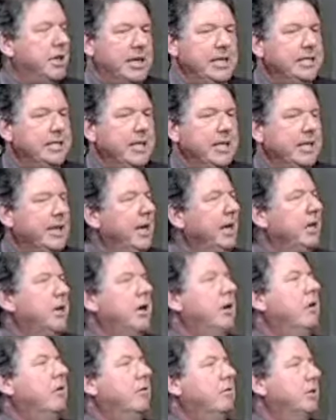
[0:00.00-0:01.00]
I say let it
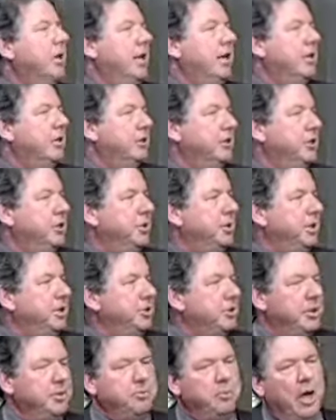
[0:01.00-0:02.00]
go, let it lose it,
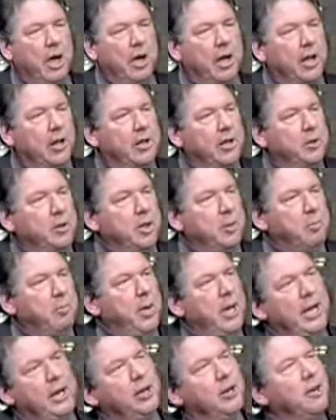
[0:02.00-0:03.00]
because the
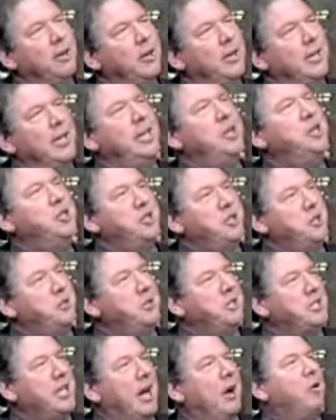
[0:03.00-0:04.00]
bigger issue
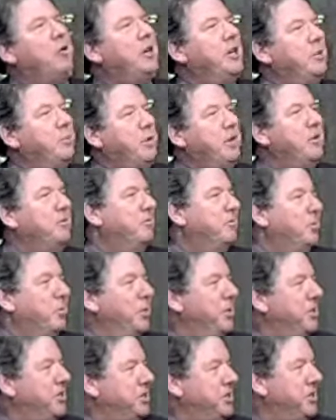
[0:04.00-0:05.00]
is how can we
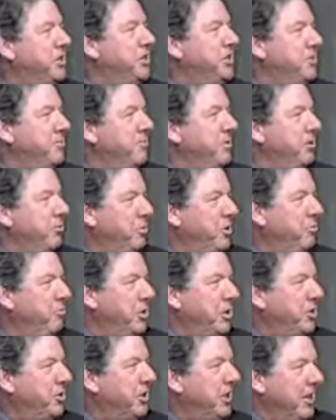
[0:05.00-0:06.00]
afford a system if we
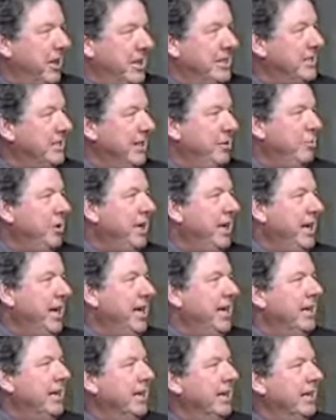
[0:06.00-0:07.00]
build it? I say we
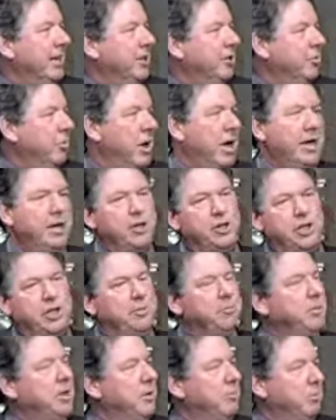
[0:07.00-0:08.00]
can't. The
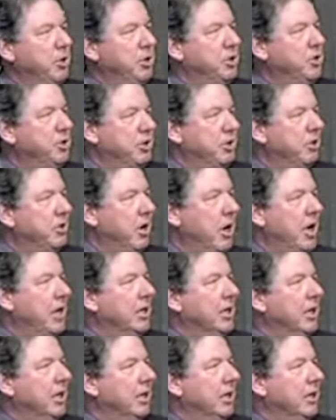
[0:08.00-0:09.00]
ridership numbers are not
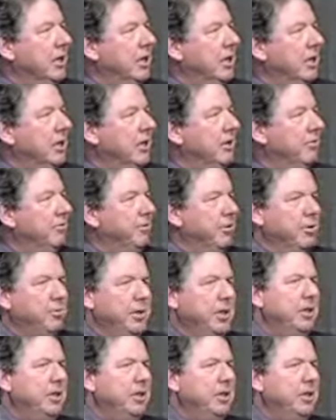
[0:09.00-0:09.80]
confirmed.